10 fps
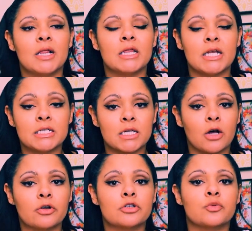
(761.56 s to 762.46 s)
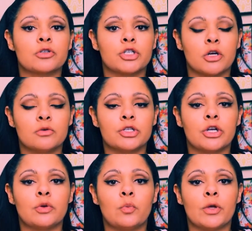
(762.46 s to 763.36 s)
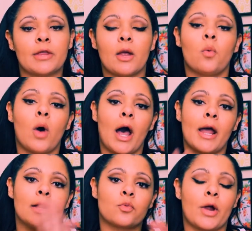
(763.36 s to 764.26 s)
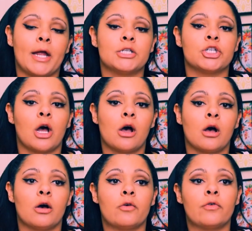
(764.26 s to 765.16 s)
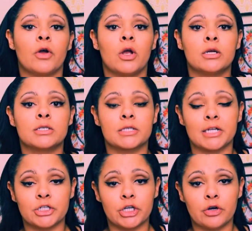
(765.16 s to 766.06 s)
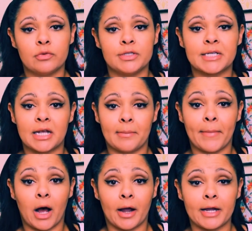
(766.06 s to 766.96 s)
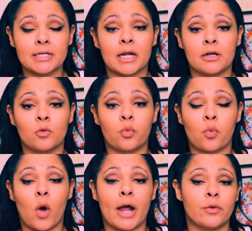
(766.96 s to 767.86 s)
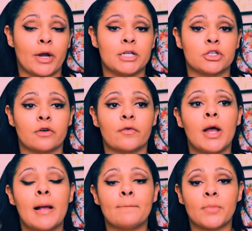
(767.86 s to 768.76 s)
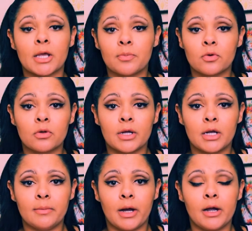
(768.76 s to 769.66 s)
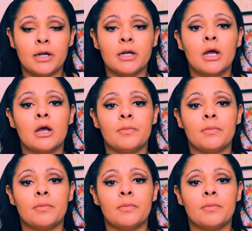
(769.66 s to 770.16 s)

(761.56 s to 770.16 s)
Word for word: these colors were chosen with a wide range of skin tones in mind and a wide range of people in mind,